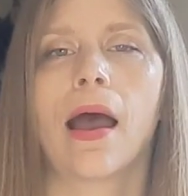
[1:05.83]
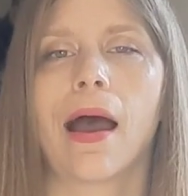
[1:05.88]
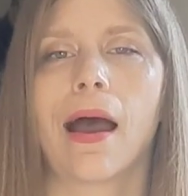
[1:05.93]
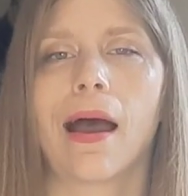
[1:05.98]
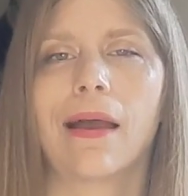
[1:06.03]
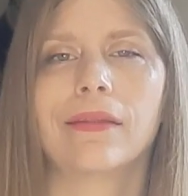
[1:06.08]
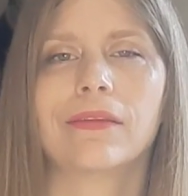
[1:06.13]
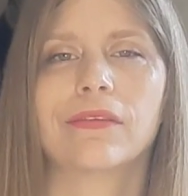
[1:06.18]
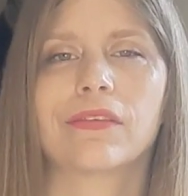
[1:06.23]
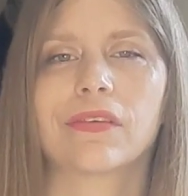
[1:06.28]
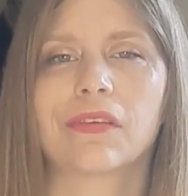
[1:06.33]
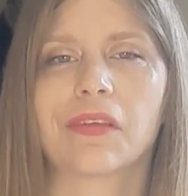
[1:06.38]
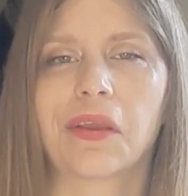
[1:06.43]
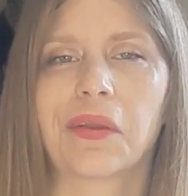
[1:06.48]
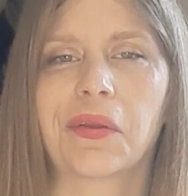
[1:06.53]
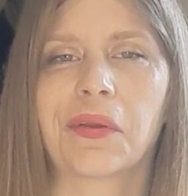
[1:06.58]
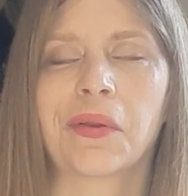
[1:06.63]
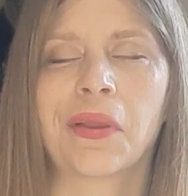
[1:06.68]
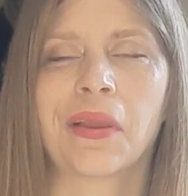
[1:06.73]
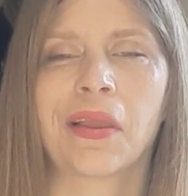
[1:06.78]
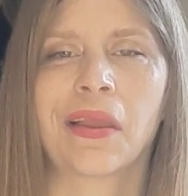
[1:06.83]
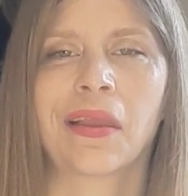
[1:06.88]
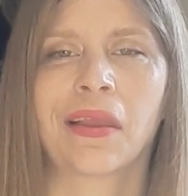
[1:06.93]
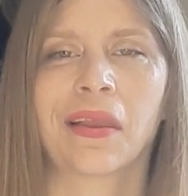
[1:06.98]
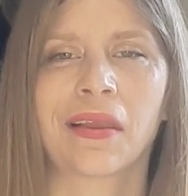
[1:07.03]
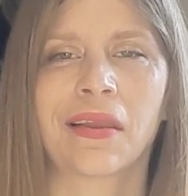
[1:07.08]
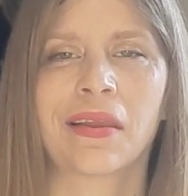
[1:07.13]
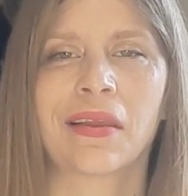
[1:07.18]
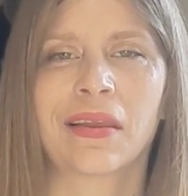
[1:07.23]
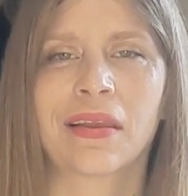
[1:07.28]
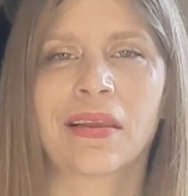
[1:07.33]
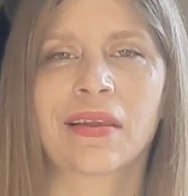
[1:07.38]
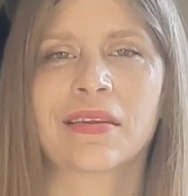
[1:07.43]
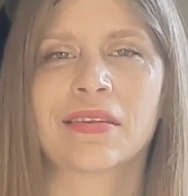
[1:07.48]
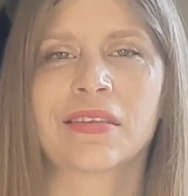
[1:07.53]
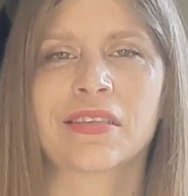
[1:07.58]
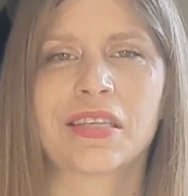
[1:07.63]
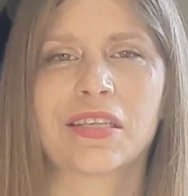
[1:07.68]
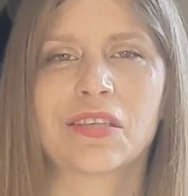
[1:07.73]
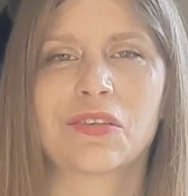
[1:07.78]
And so
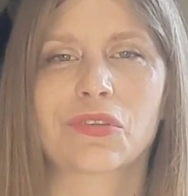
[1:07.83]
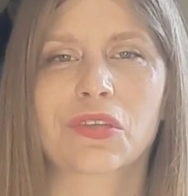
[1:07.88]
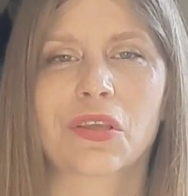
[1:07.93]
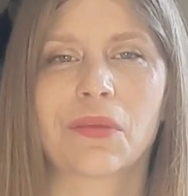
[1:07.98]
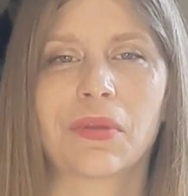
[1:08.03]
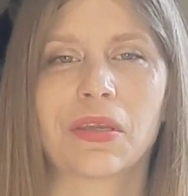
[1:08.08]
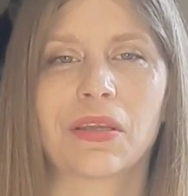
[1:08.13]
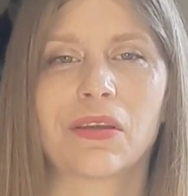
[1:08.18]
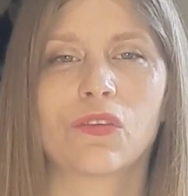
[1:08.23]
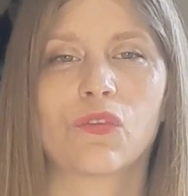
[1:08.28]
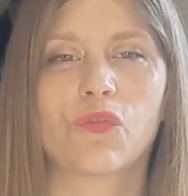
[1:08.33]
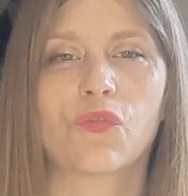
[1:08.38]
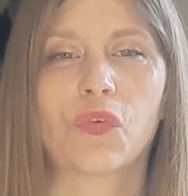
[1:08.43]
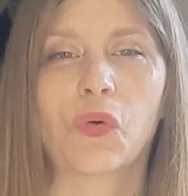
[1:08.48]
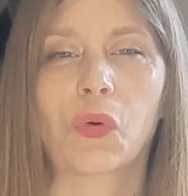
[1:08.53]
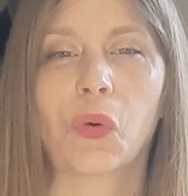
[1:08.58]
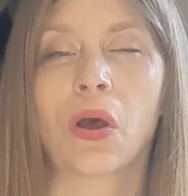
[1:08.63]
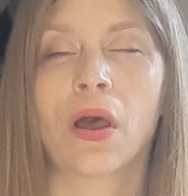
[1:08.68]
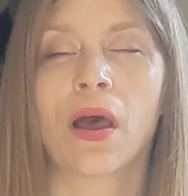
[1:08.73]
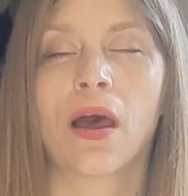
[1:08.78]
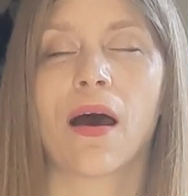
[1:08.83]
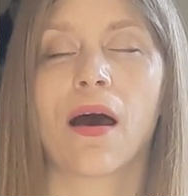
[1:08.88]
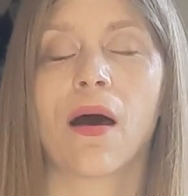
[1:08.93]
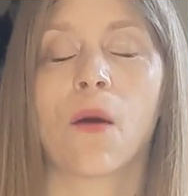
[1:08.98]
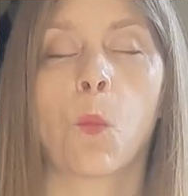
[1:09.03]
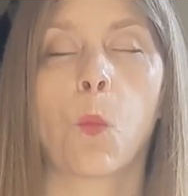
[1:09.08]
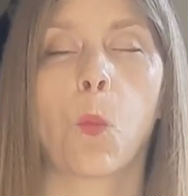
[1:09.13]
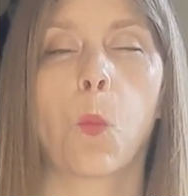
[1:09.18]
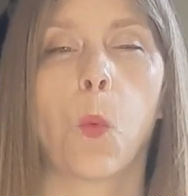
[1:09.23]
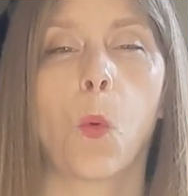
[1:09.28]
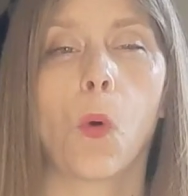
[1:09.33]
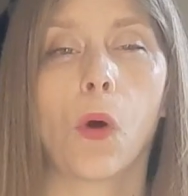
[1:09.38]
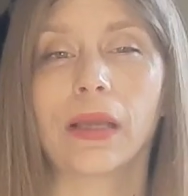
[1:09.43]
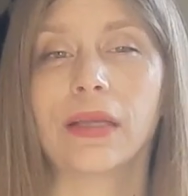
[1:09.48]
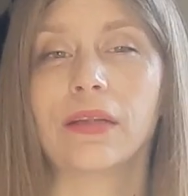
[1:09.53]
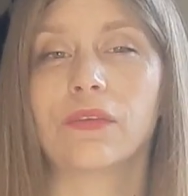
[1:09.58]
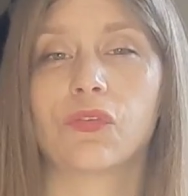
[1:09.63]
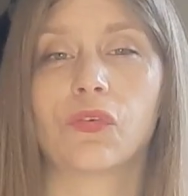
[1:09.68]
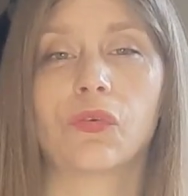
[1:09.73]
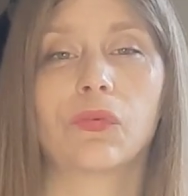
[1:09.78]
sigils can be used for a
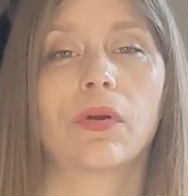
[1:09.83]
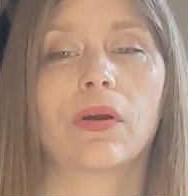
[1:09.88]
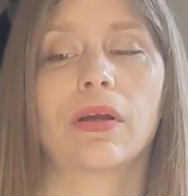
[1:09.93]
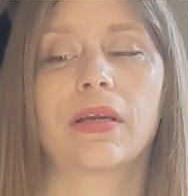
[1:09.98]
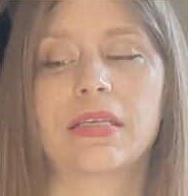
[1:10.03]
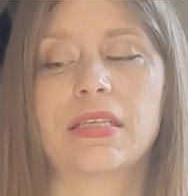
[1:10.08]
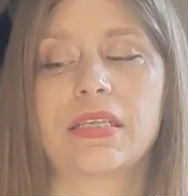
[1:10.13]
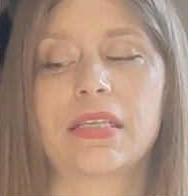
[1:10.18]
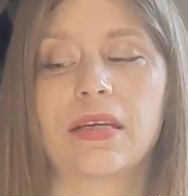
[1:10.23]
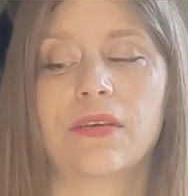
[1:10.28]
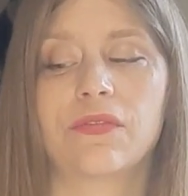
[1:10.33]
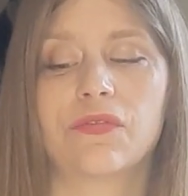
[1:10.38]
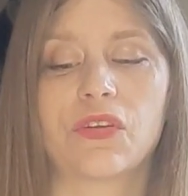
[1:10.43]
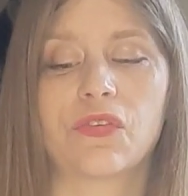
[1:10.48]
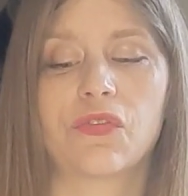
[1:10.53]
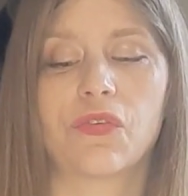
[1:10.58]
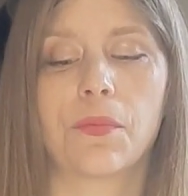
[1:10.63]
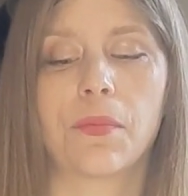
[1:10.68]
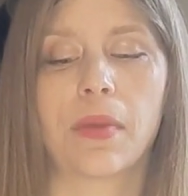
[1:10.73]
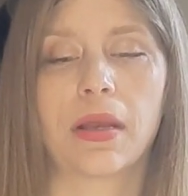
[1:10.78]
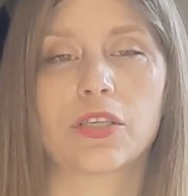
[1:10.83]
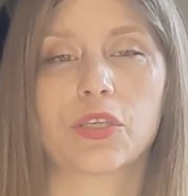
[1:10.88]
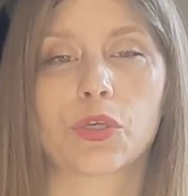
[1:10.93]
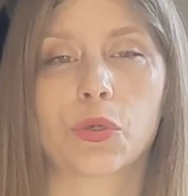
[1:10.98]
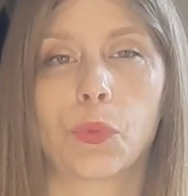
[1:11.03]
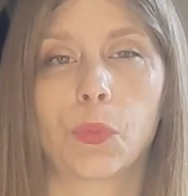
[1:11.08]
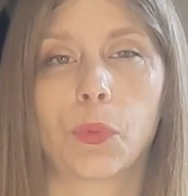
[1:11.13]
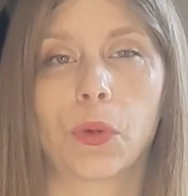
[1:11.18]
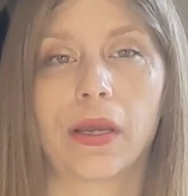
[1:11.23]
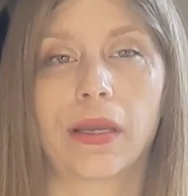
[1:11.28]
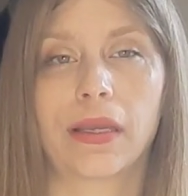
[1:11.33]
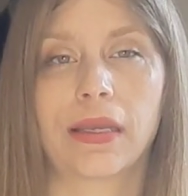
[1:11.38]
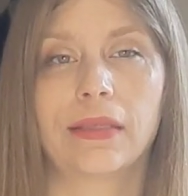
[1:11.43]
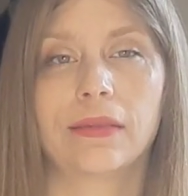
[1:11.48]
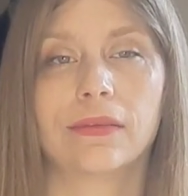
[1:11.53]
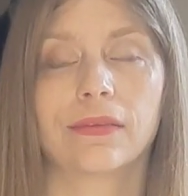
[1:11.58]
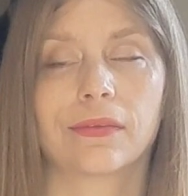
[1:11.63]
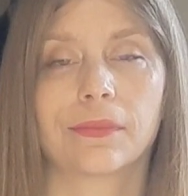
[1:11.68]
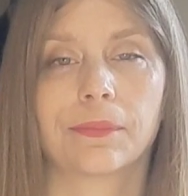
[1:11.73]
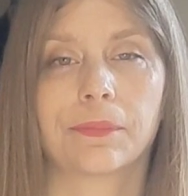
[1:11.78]
wide variety of different magical
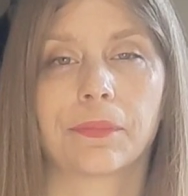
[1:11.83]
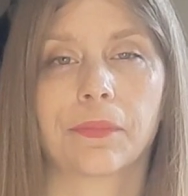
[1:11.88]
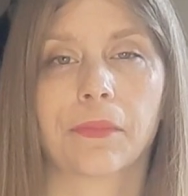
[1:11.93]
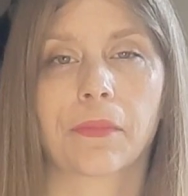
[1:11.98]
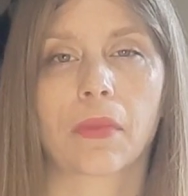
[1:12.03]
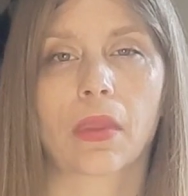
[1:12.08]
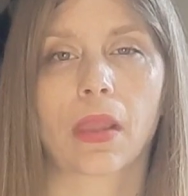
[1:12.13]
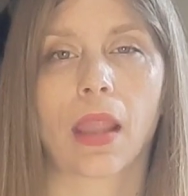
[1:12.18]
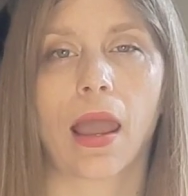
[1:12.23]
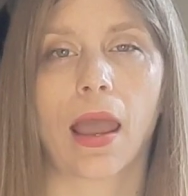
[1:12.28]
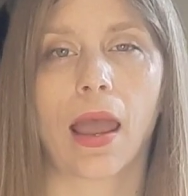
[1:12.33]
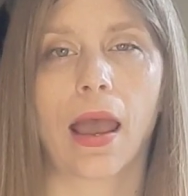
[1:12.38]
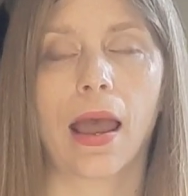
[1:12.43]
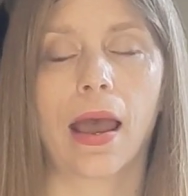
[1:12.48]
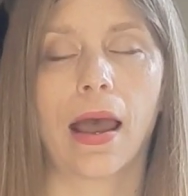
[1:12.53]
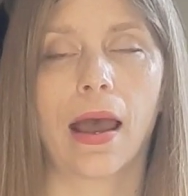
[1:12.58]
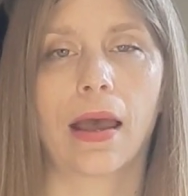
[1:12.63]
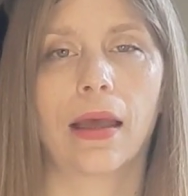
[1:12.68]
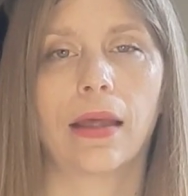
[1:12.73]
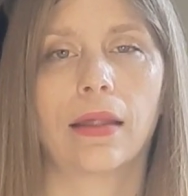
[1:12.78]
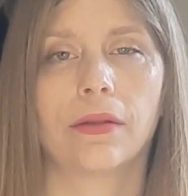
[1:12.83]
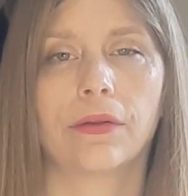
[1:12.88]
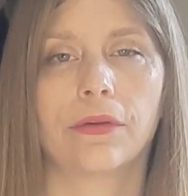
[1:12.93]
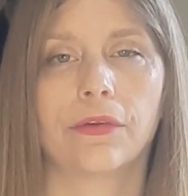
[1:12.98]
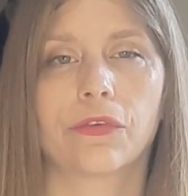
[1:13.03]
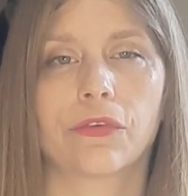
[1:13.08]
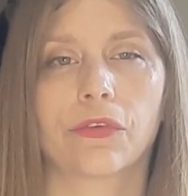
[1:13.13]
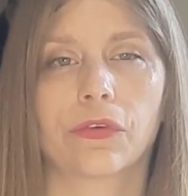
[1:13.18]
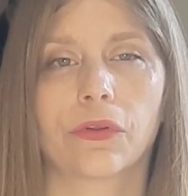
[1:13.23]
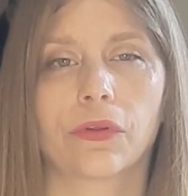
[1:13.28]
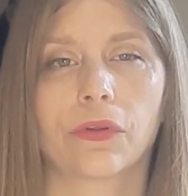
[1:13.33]
workings, and